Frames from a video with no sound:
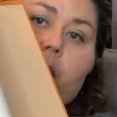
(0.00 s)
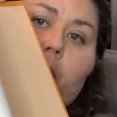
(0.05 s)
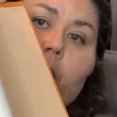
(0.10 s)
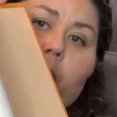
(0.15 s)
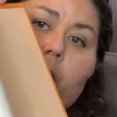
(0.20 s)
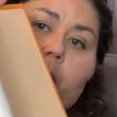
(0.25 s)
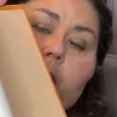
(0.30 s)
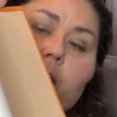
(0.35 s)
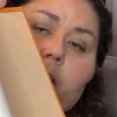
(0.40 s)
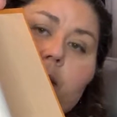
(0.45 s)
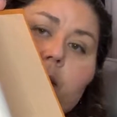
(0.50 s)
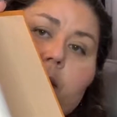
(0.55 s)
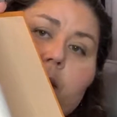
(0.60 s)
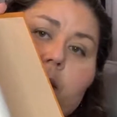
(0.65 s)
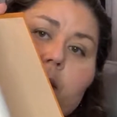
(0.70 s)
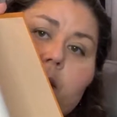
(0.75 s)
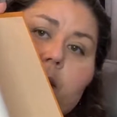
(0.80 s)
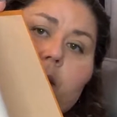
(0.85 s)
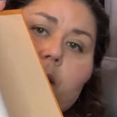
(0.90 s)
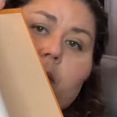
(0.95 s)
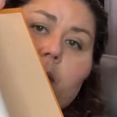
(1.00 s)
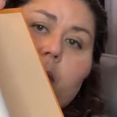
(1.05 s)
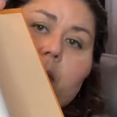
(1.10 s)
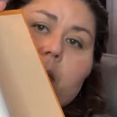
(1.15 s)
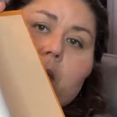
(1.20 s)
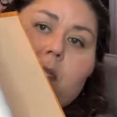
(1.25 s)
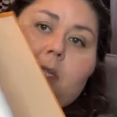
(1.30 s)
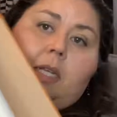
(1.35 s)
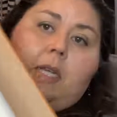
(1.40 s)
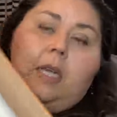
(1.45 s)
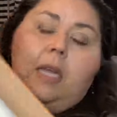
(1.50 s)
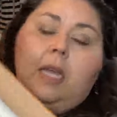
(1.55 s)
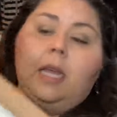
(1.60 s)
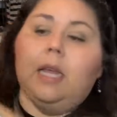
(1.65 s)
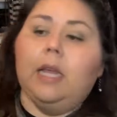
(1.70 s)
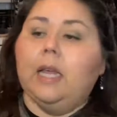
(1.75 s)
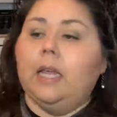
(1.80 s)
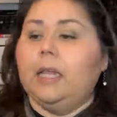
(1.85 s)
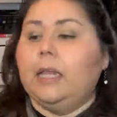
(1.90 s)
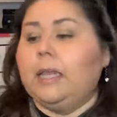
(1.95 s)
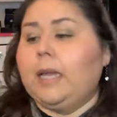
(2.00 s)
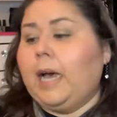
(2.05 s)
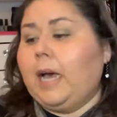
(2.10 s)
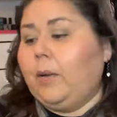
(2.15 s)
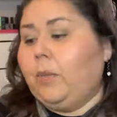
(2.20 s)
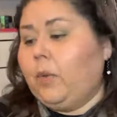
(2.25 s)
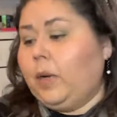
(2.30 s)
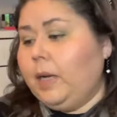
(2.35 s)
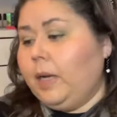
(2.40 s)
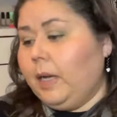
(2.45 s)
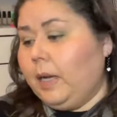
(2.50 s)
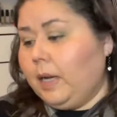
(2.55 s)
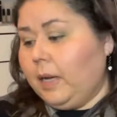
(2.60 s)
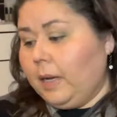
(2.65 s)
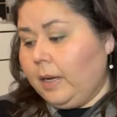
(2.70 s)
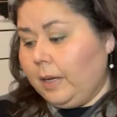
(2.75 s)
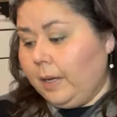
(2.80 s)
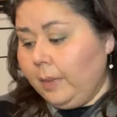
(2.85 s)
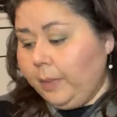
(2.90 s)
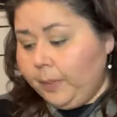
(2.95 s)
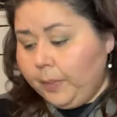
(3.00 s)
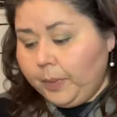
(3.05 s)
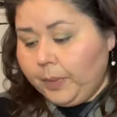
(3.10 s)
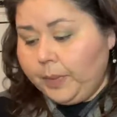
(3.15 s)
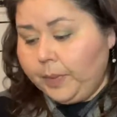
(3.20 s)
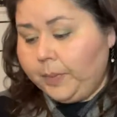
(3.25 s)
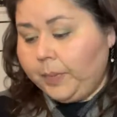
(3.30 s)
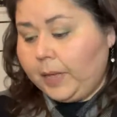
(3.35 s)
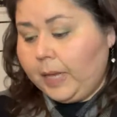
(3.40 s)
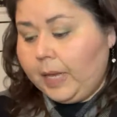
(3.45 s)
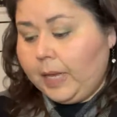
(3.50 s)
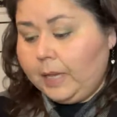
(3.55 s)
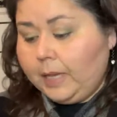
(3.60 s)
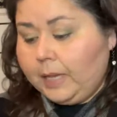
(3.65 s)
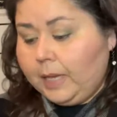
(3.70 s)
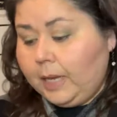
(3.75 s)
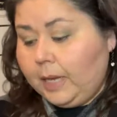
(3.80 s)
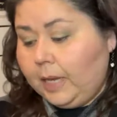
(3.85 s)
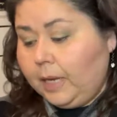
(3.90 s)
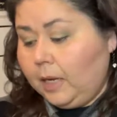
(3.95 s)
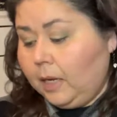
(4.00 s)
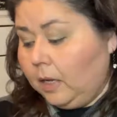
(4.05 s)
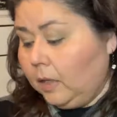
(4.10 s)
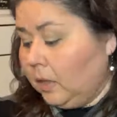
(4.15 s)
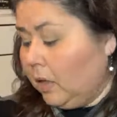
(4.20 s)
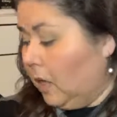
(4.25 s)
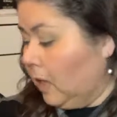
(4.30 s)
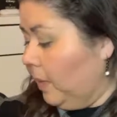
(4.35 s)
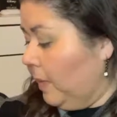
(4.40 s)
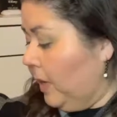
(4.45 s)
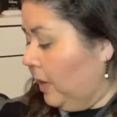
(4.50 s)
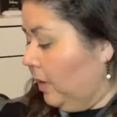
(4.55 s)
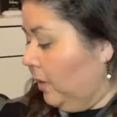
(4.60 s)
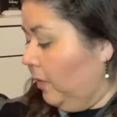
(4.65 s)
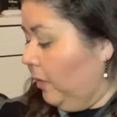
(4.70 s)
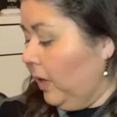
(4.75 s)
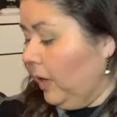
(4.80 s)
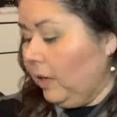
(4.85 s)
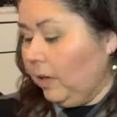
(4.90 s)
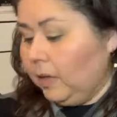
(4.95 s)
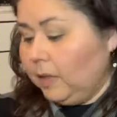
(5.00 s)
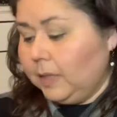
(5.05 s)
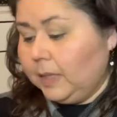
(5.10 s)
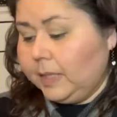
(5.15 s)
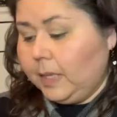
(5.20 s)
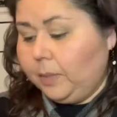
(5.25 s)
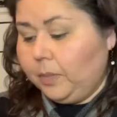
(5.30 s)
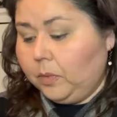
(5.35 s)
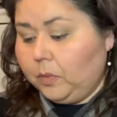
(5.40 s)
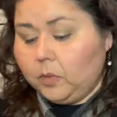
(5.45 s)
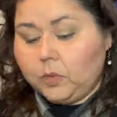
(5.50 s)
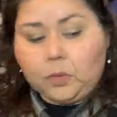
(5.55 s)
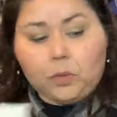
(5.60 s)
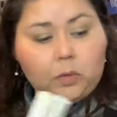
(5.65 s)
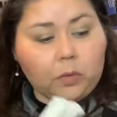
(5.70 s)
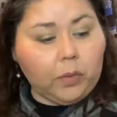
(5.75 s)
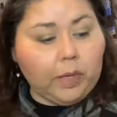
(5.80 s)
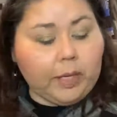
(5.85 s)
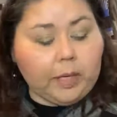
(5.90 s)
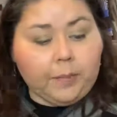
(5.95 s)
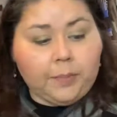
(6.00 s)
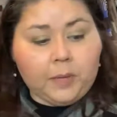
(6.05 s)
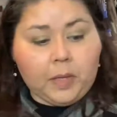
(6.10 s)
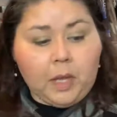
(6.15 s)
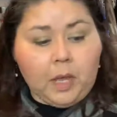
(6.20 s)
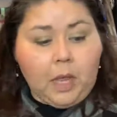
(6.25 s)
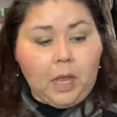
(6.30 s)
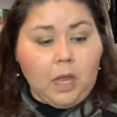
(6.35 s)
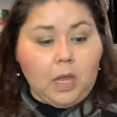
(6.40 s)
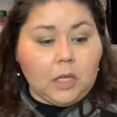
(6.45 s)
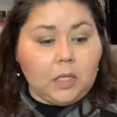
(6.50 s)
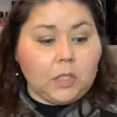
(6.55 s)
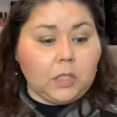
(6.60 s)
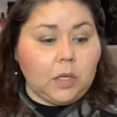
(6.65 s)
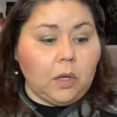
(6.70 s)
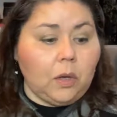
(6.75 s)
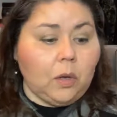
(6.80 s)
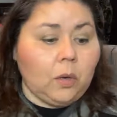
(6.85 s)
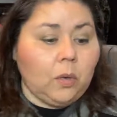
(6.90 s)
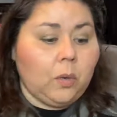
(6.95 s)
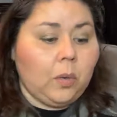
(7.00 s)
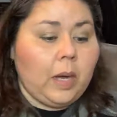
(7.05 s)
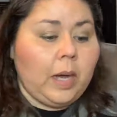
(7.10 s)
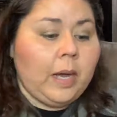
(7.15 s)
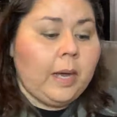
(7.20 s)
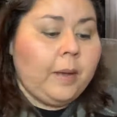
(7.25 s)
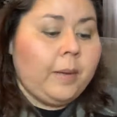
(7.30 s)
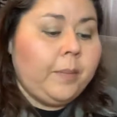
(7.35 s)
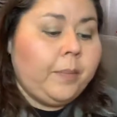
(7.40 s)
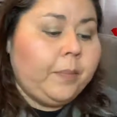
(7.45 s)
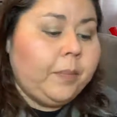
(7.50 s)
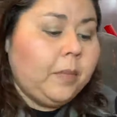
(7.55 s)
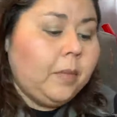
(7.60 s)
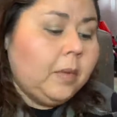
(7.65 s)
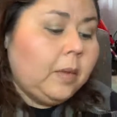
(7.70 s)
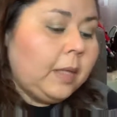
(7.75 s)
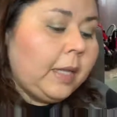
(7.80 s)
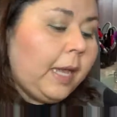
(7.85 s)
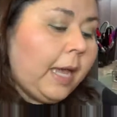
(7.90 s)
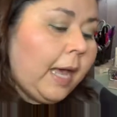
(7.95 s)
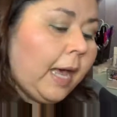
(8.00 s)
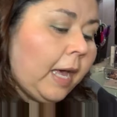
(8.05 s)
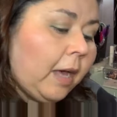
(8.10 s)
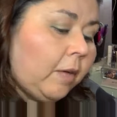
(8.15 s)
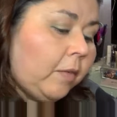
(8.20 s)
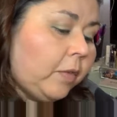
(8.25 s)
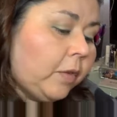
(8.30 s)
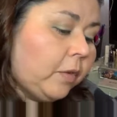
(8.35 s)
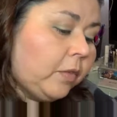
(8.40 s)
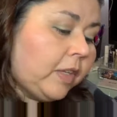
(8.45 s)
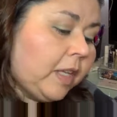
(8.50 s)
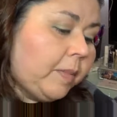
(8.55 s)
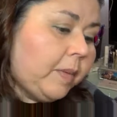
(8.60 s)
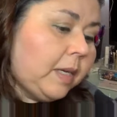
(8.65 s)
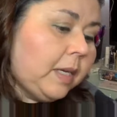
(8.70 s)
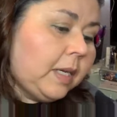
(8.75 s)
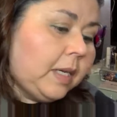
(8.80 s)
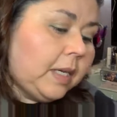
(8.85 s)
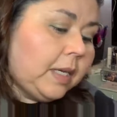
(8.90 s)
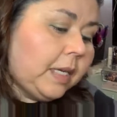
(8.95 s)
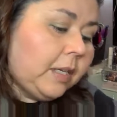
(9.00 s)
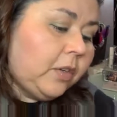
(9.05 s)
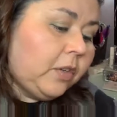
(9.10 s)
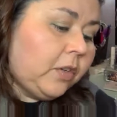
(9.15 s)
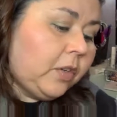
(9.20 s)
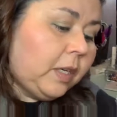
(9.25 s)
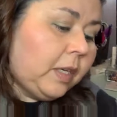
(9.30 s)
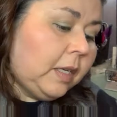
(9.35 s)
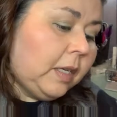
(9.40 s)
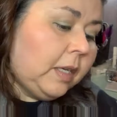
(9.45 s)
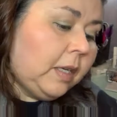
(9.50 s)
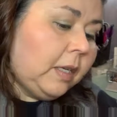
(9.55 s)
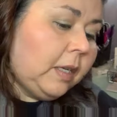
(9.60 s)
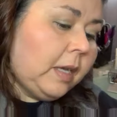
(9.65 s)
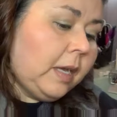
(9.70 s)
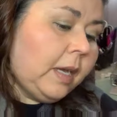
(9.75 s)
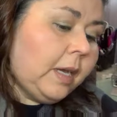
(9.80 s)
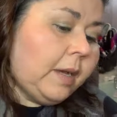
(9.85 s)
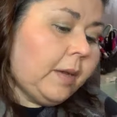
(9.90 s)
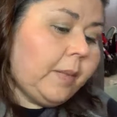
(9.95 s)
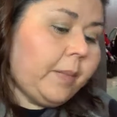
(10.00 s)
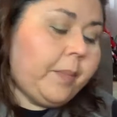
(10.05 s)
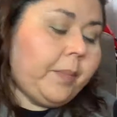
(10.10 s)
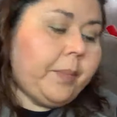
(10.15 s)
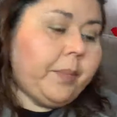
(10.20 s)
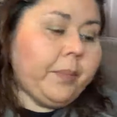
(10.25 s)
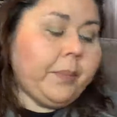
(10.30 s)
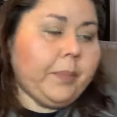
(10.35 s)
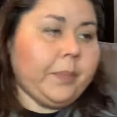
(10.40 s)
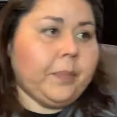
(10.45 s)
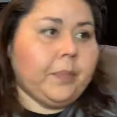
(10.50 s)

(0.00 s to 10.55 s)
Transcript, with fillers: I'm really excited to have picked that one up. And then I'll talk about the fragrance samples real quick. So um, they have those limited edition um,